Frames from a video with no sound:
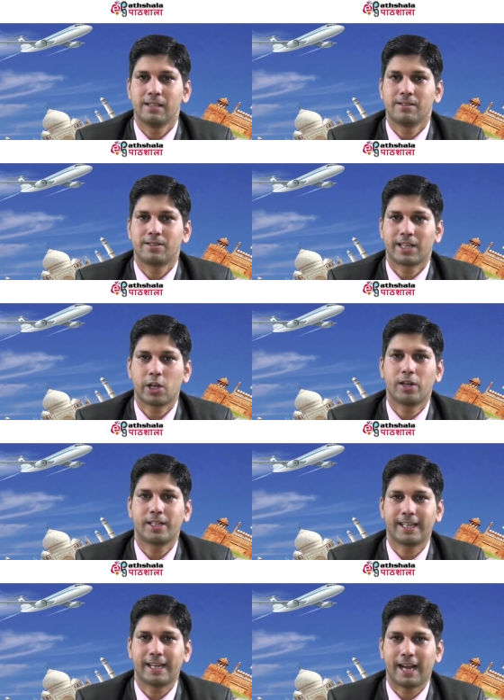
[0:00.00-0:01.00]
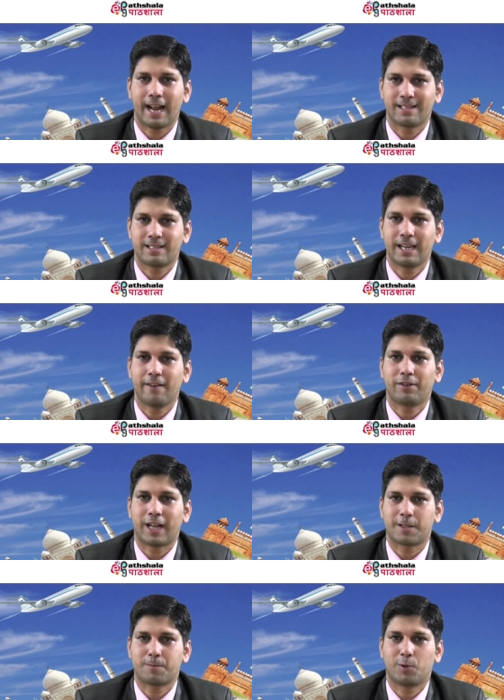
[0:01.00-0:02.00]
security and safe
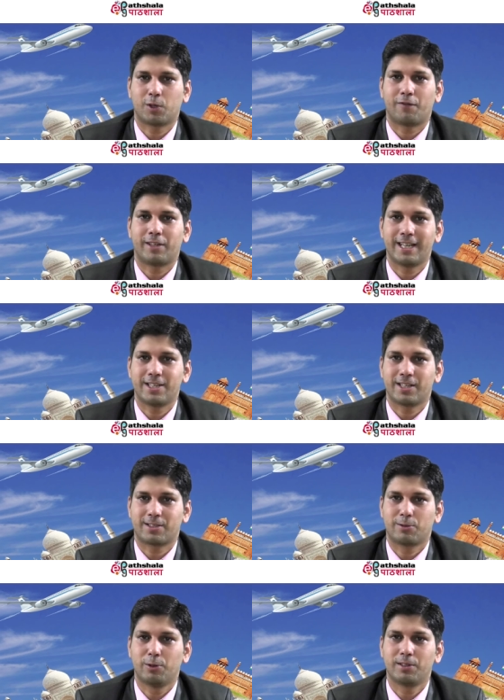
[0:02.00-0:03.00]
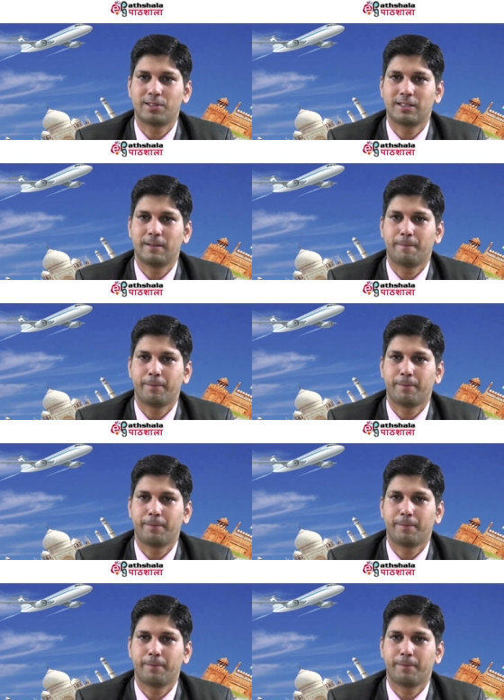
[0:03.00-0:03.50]
transport of dangerous goods.